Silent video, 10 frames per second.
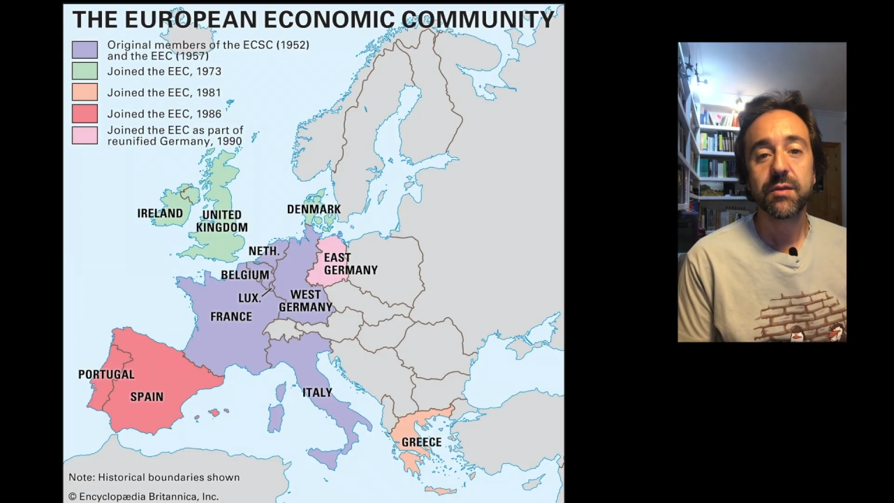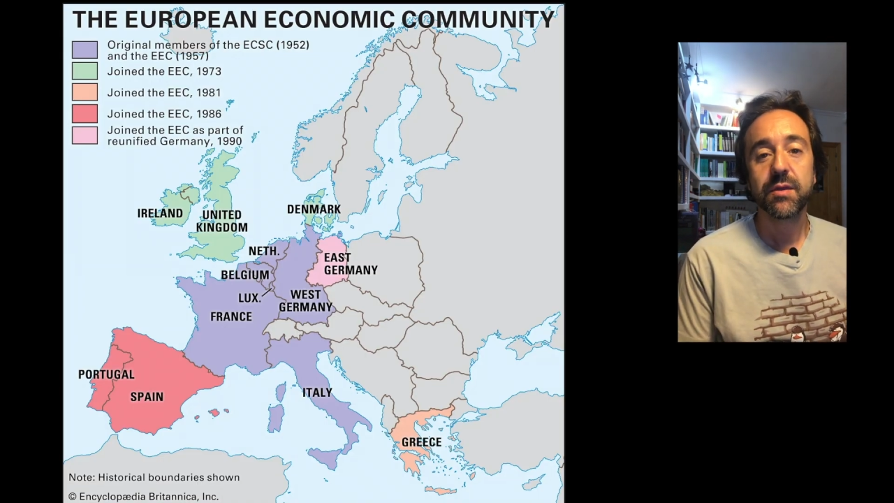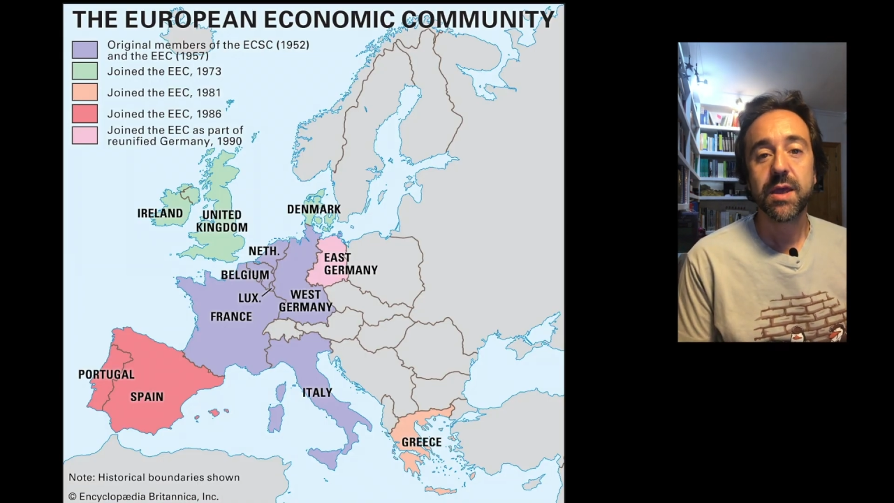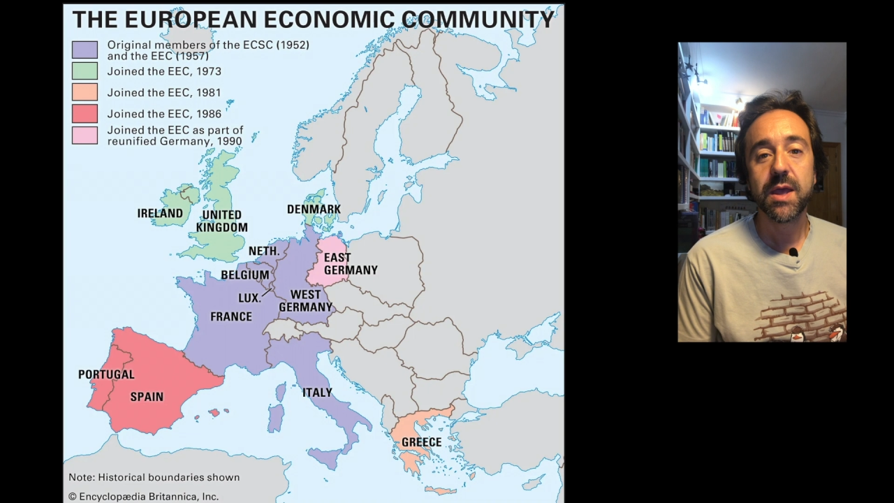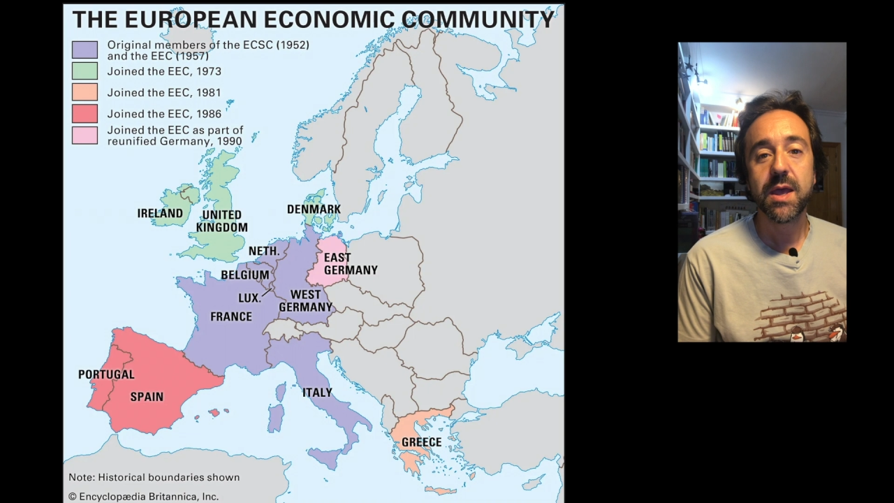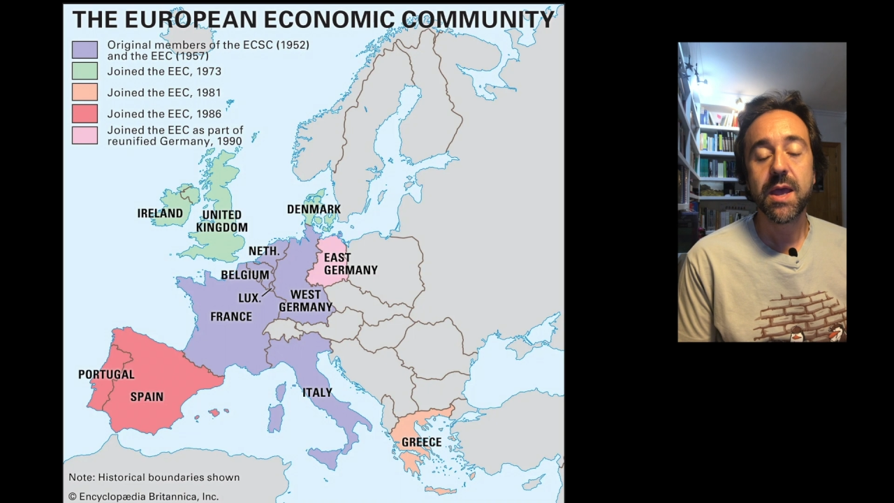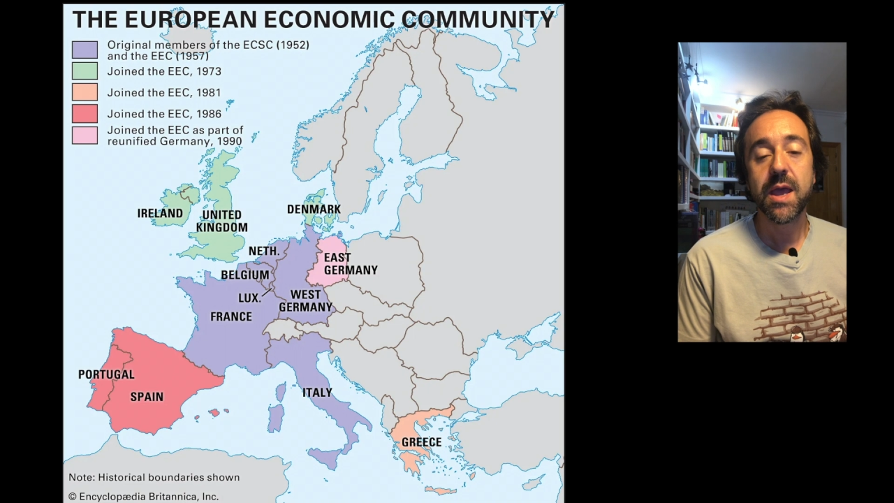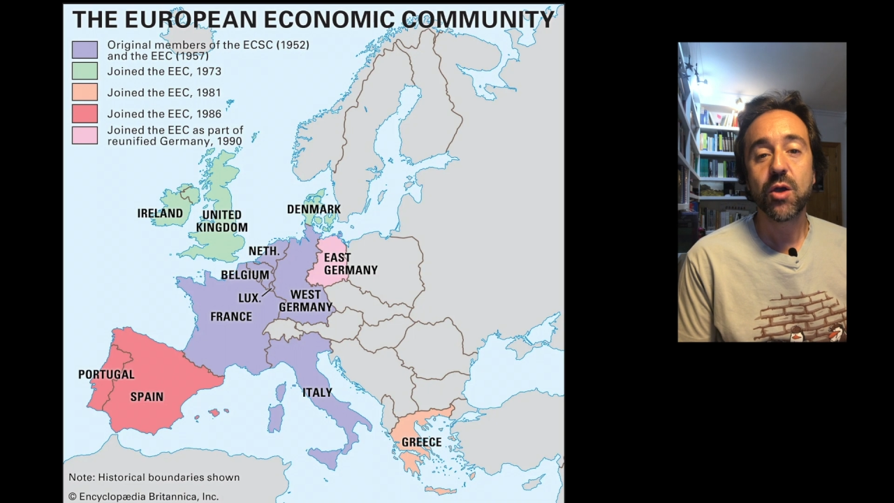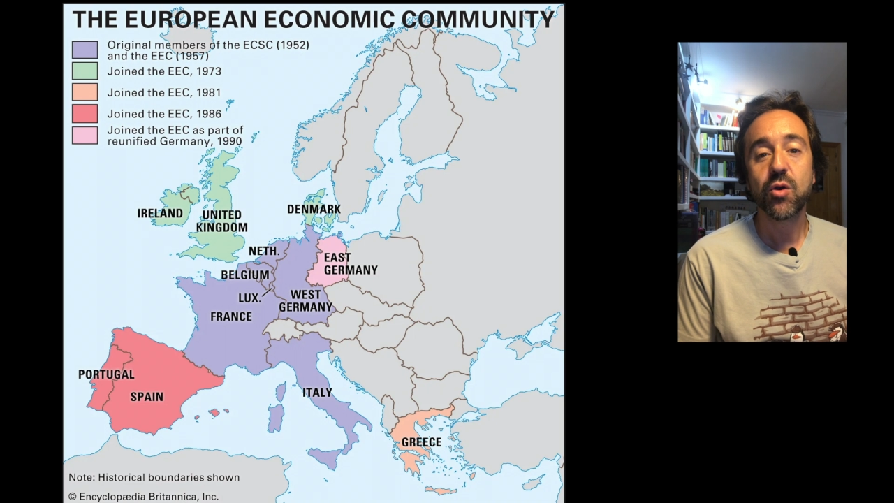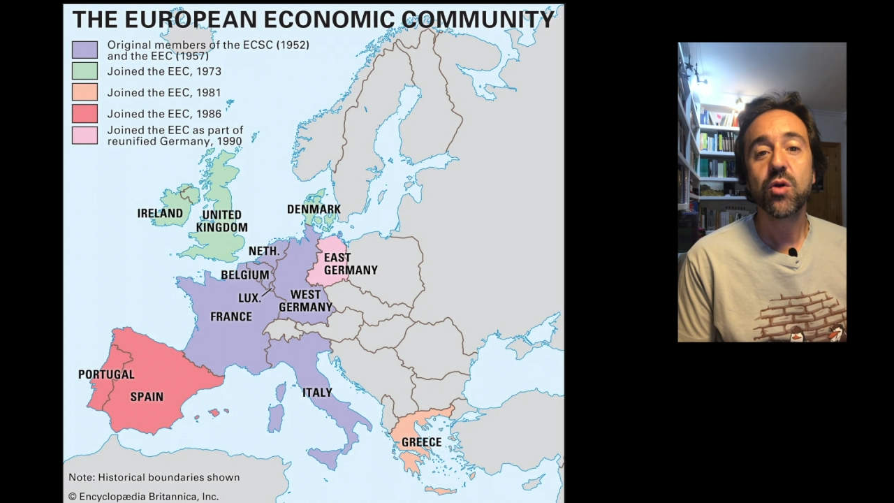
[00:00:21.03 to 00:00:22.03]
the
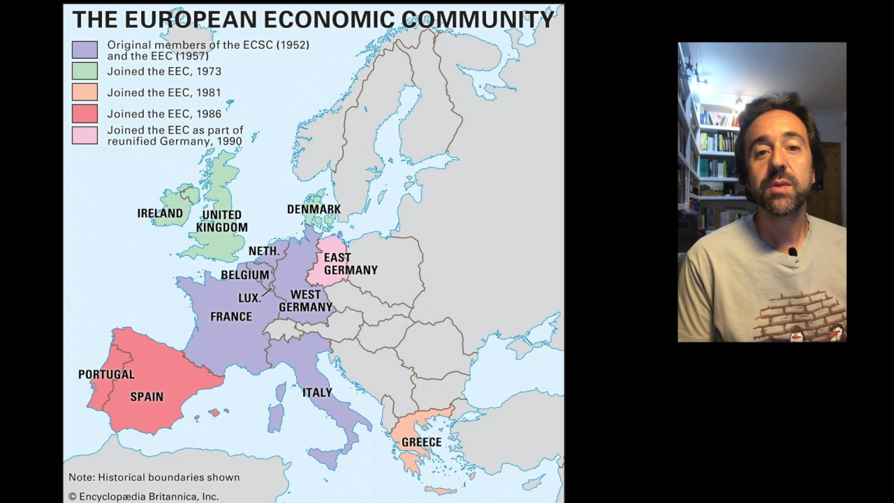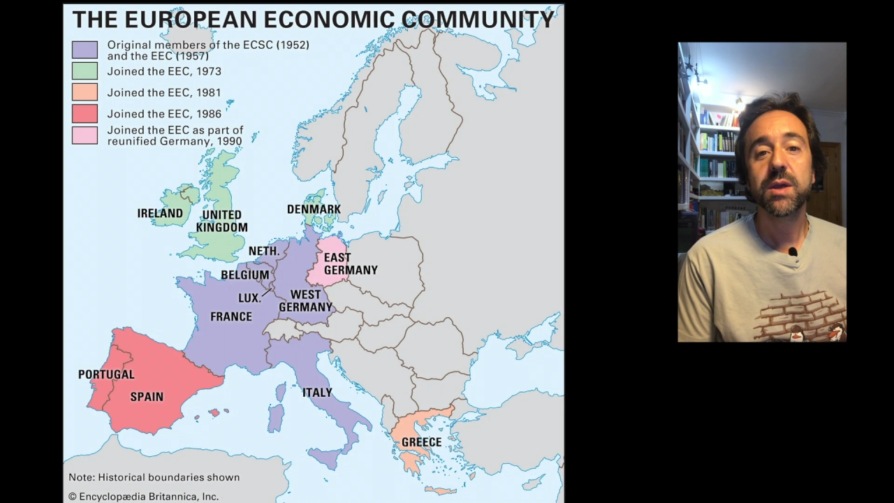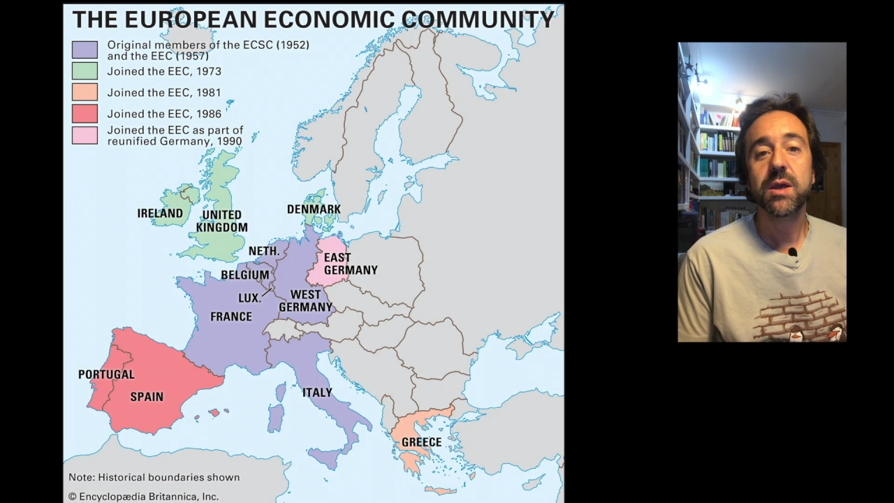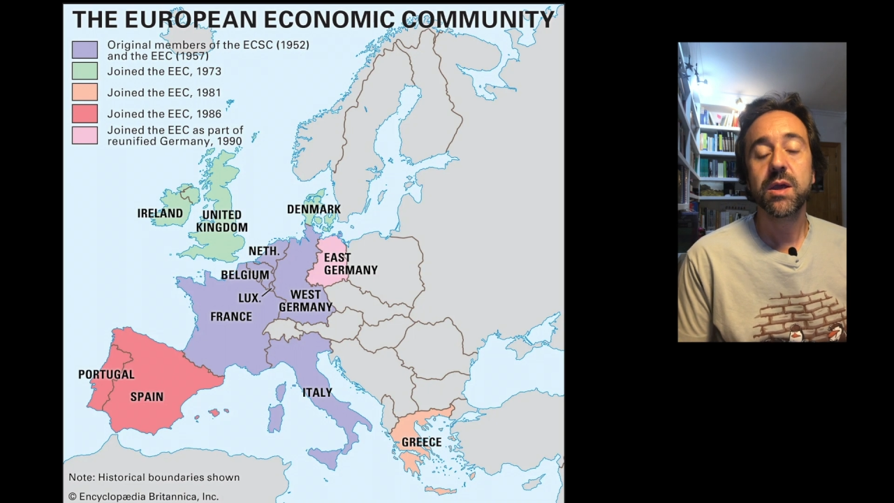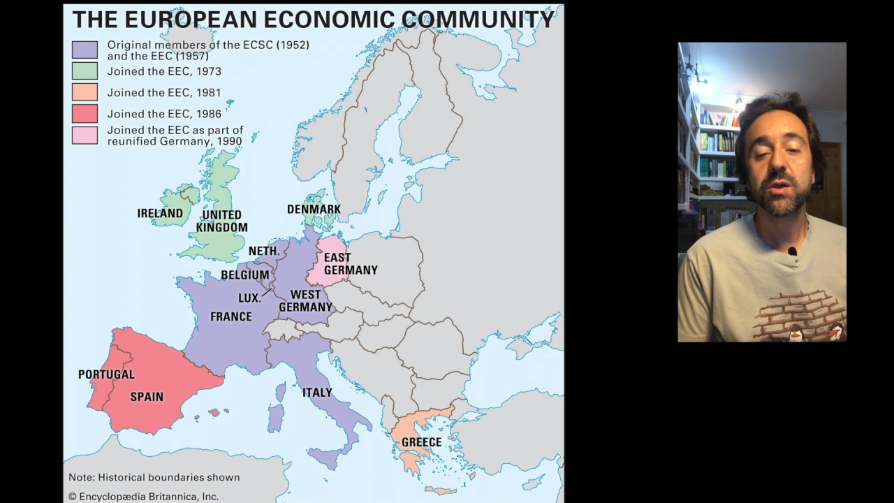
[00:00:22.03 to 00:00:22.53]
economic